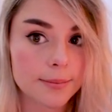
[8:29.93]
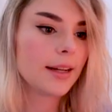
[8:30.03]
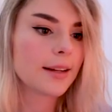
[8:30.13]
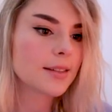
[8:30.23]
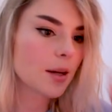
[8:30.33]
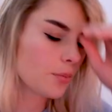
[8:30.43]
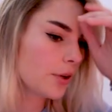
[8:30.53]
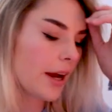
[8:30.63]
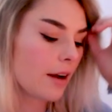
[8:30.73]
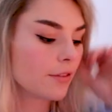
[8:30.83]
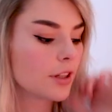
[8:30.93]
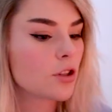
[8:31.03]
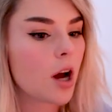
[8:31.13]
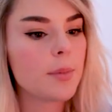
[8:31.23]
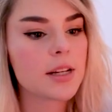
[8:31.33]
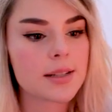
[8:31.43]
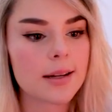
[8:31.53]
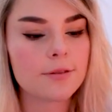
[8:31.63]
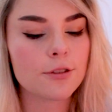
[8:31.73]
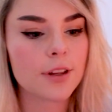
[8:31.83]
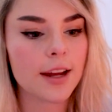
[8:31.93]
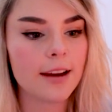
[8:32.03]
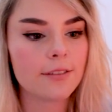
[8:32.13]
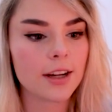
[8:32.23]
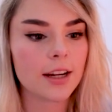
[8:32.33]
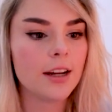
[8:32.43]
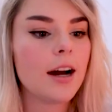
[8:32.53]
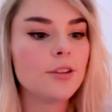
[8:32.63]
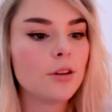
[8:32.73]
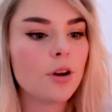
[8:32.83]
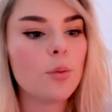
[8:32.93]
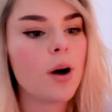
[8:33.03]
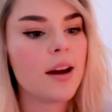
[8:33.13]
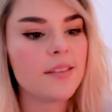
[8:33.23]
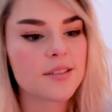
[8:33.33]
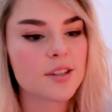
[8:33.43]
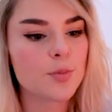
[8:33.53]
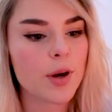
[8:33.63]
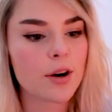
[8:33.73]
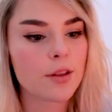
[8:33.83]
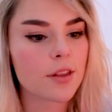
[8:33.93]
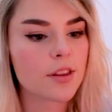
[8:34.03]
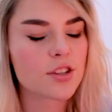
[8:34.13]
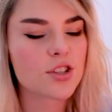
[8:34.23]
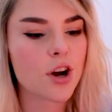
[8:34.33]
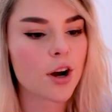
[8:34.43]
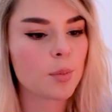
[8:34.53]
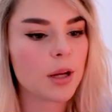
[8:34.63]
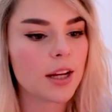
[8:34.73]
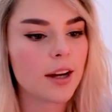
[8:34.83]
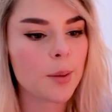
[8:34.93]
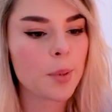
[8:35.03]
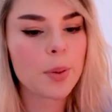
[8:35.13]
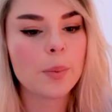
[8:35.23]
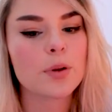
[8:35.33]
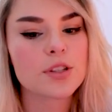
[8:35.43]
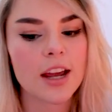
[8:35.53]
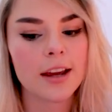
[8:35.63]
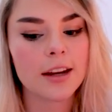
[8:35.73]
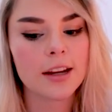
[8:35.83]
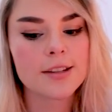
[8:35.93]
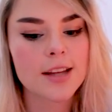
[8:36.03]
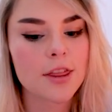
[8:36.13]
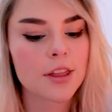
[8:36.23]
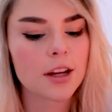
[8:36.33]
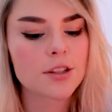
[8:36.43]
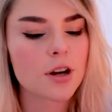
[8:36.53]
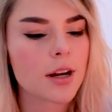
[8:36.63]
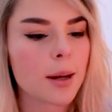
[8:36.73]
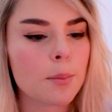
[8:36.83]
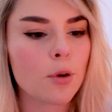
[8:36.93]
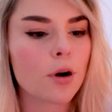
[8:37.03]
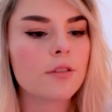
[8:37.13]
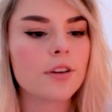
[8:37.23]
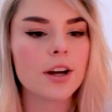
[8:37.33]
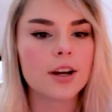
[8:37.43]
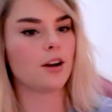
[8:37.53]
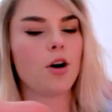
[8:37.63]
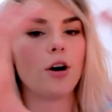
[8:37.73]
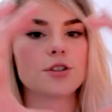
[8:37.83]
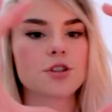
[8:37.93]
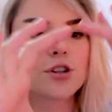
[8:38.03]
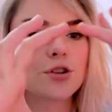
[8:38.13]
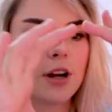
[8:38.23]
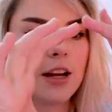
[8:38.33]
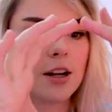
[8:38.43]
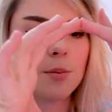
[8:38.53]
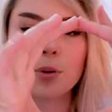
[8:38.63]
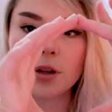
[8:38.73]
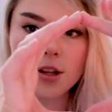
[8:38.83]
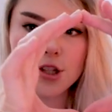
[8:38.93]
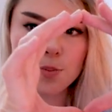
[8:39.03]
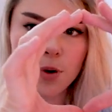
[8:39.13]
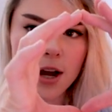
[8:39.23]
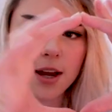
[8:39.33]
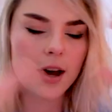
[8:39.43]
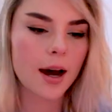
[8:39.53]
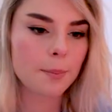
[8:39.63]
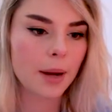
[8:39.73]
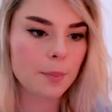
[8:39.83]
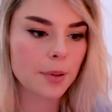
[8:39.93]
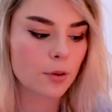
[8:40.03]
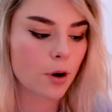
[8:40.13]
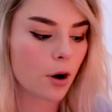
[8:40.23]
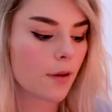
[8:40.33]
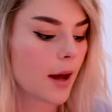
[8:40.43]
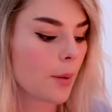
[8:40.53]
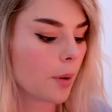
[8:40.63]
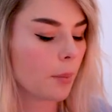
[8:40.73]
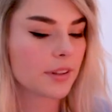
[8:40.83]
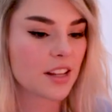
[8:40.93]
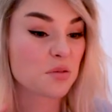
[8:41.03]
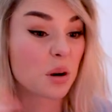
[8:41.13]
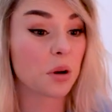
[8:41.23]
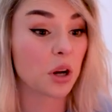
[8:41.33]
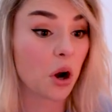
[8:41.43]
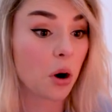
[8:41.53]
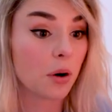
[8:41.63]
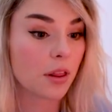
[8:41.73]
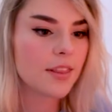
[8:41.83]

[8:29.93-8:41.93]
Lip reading: Next up we have the Tommy Slug for the heavy. I don't know why this is better than the stock minigun, but people say it is. I think it's got like more of a concentrated bullet spread. I might be wrong on that one, but that's what I'm gonna go with.